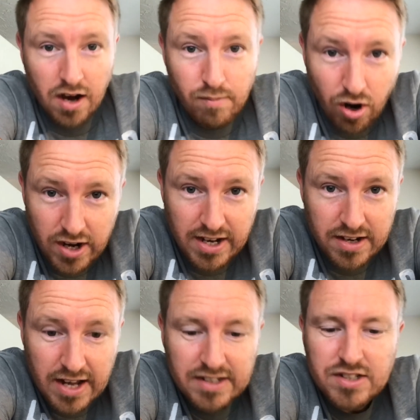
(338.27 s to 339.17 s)
My
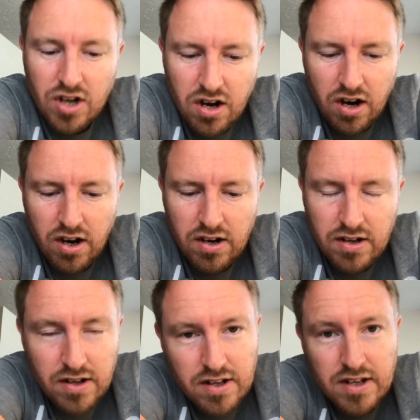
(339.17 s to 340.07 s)
next car
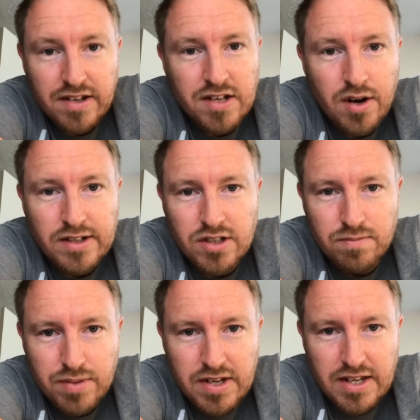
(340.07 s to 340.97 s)
is going to
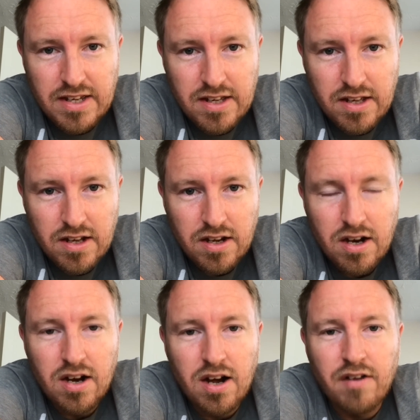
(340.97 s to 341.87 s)
be
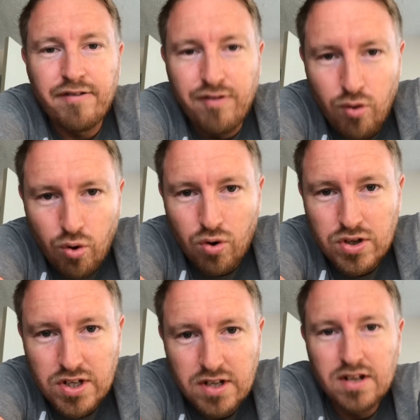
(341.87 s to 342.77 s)
a
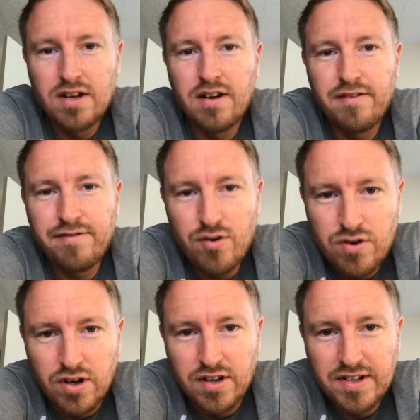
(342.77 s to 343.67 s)
Ford
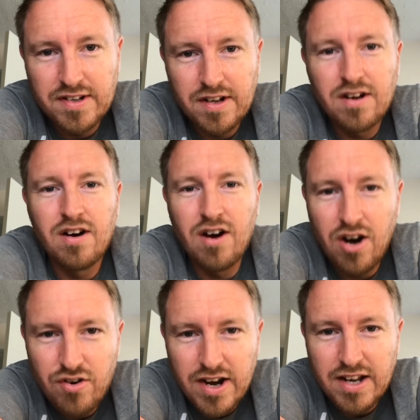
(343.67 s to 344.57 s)
Focus
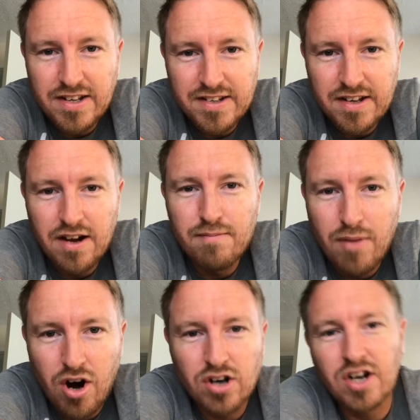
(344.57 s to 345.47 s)
RS
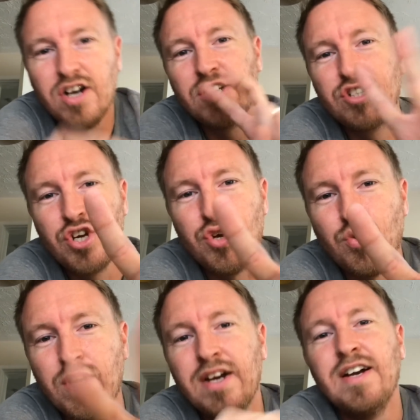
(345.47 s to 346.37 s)
Mark
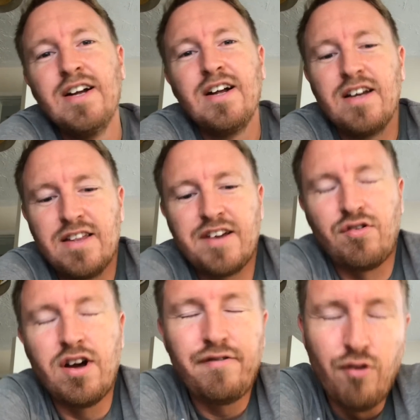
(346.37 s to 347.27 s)
II. That's
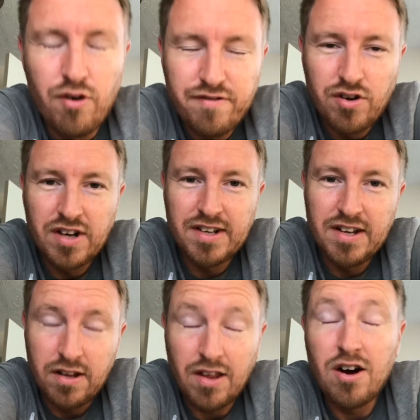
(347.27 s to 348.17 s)
right, a Ford Focus
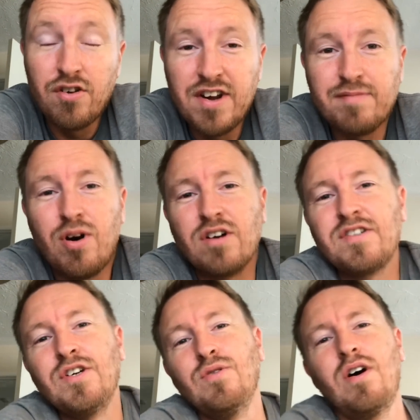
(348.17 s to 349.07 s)
RS
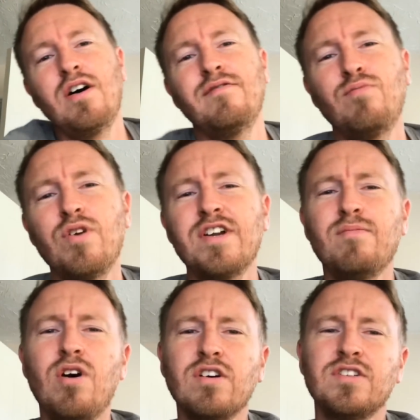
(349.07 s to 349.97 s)
Mark II. I've wanted a
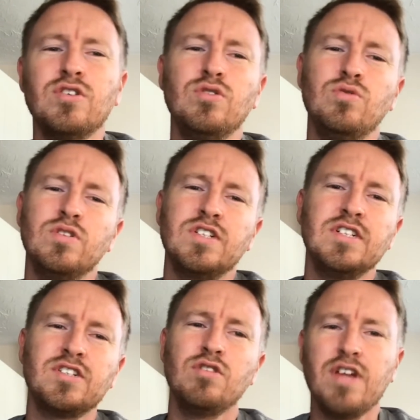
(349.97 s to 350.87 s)
Mark II
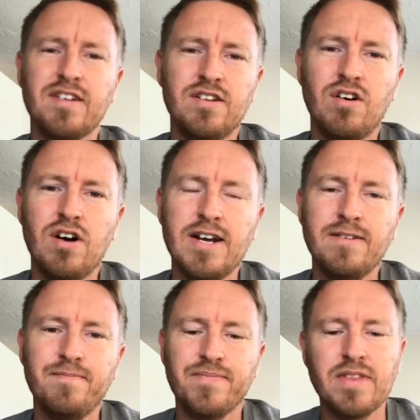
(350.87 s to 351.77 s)
since
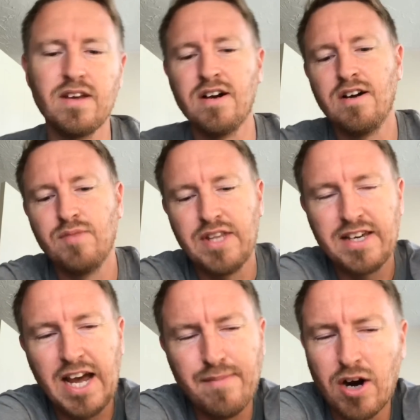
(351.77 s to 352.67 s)
2009 when they
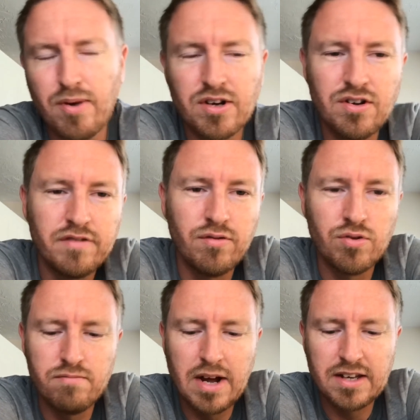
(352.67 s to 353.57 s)
came out, but I couldn't
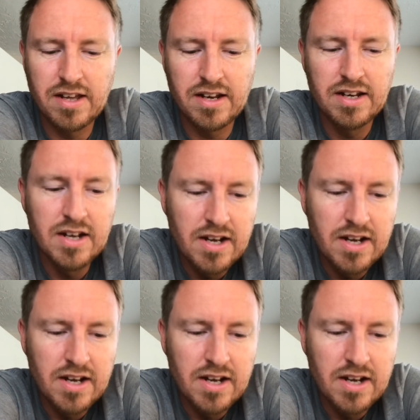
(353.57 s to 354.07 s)
afford one back then.